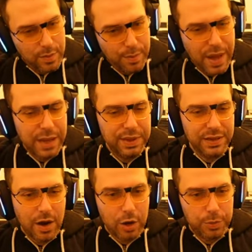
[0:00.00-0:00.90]
maybe
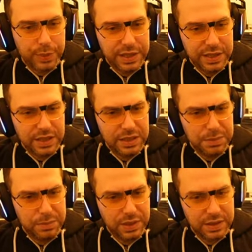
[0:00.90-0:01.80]
an RP,
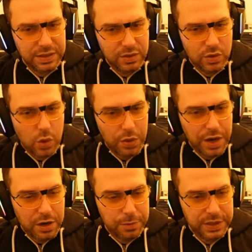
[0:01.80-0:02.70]
but a
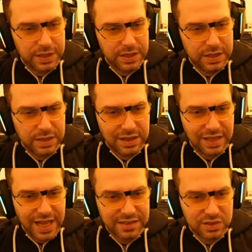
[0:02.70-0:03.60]
non-RP
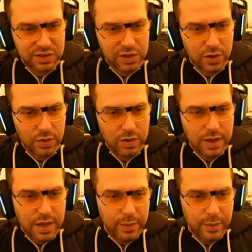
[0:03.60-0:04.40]
less so.